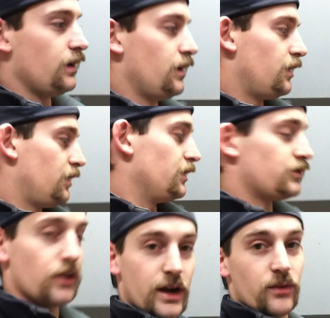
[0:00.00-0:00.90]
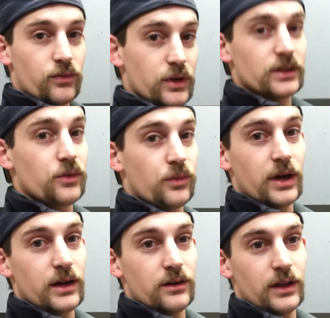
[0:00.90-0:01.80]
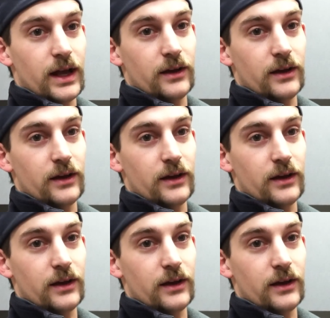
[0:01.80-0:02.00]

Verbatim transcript: It turned out really well.